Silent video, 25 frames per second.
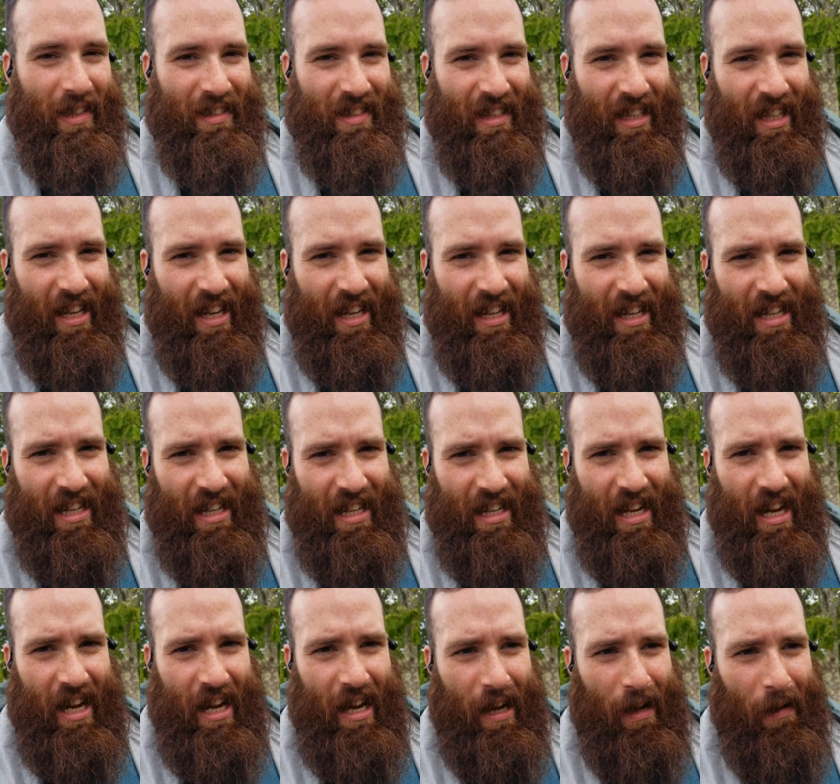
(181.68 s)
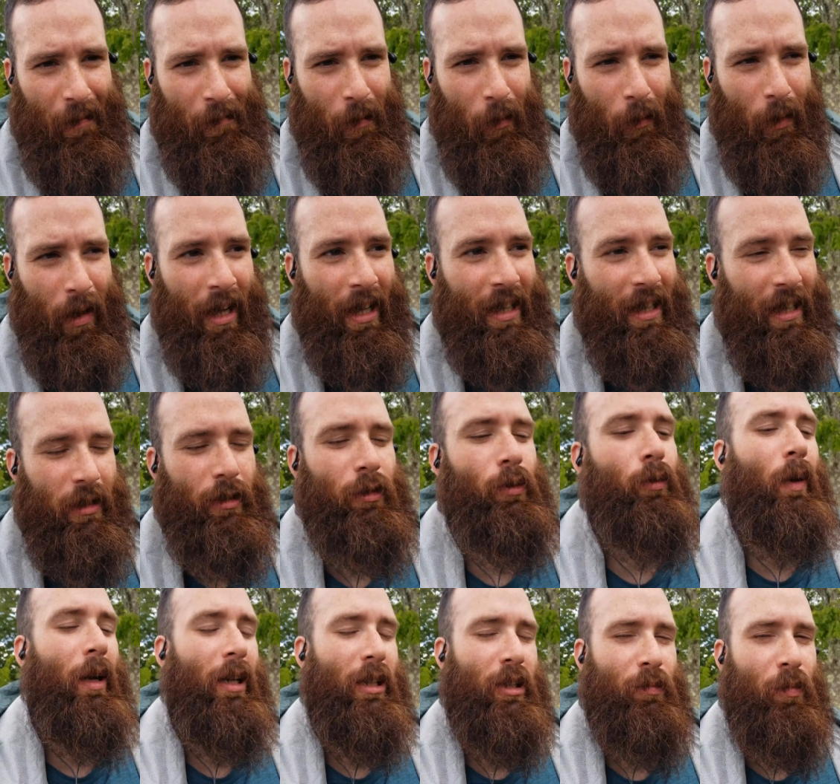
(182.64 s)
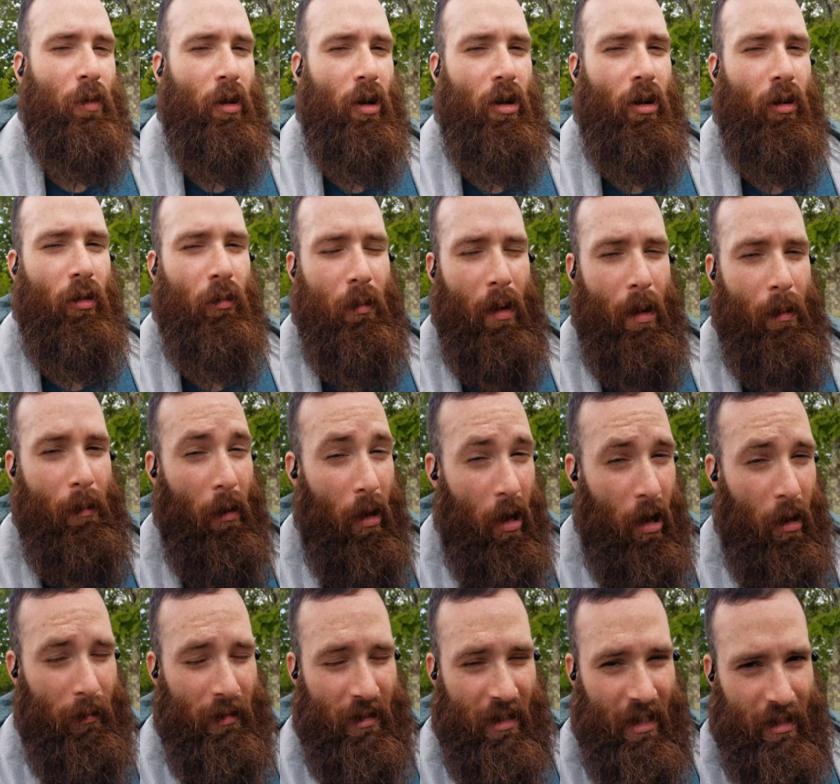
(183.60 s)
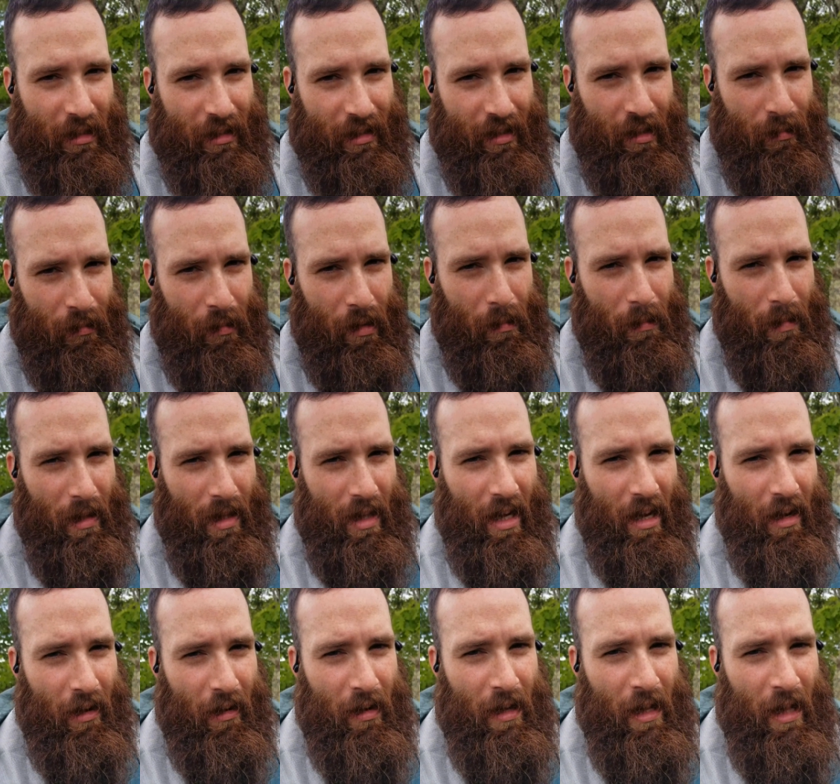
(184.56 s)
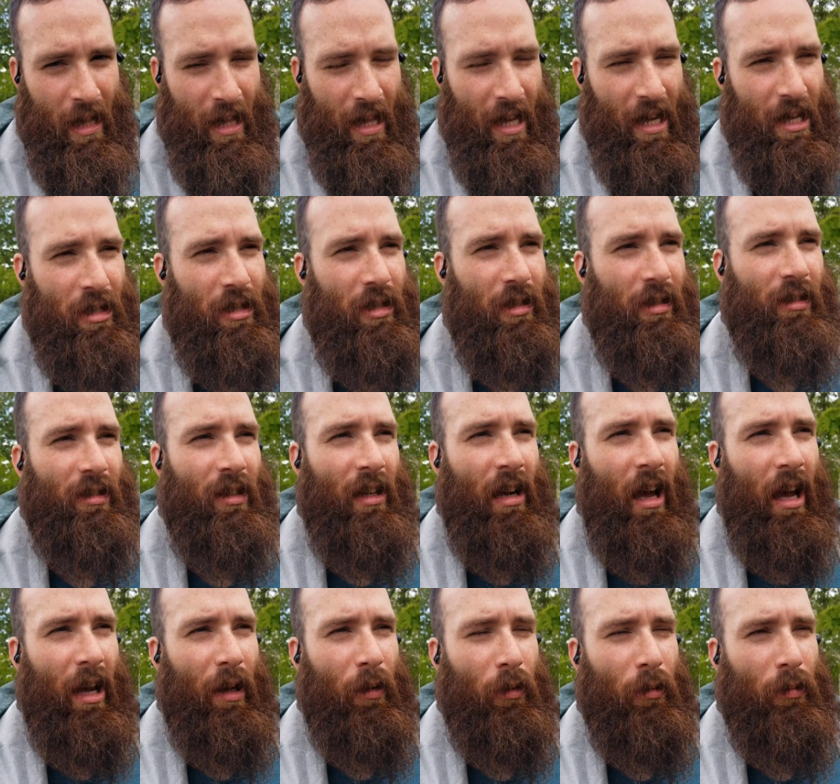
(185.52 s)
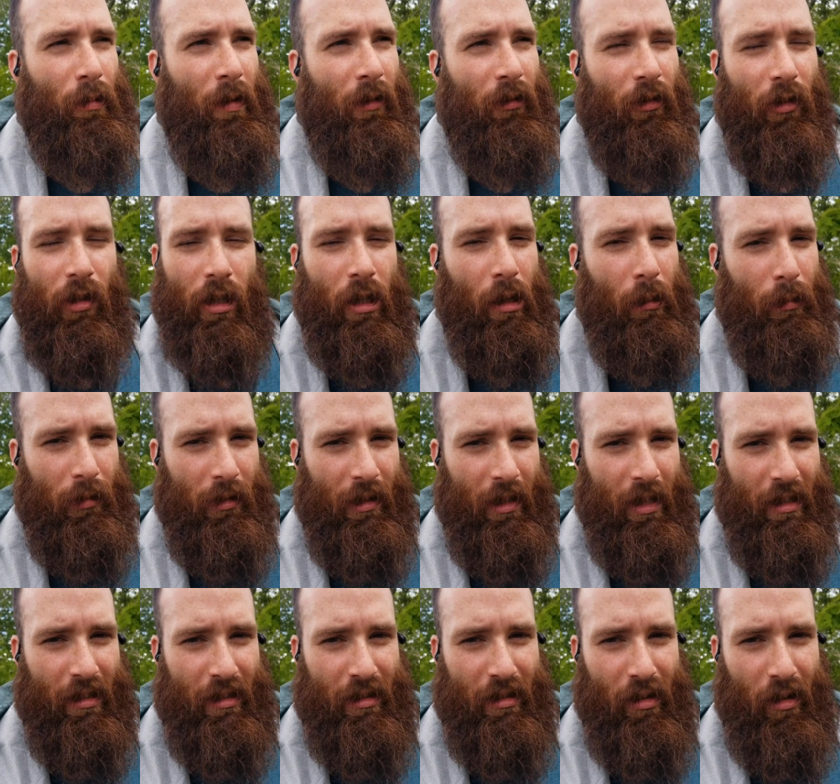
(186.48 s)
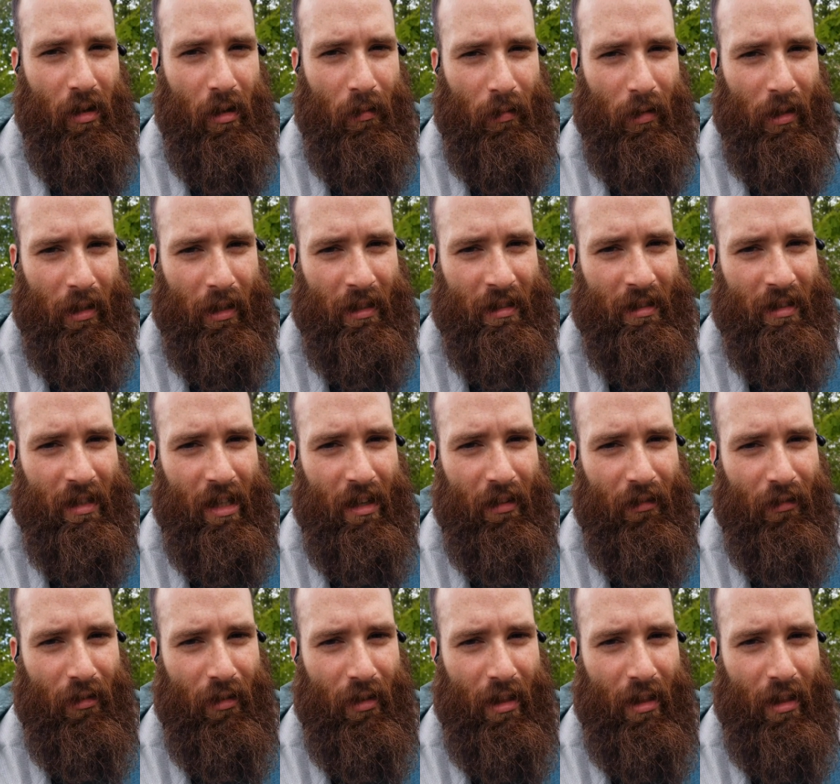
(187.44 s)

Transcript: side, um, when I get to Waynesboro, my mom is actually going to meet me there, and she's going to hike with me for a couple days. So I'm really excited for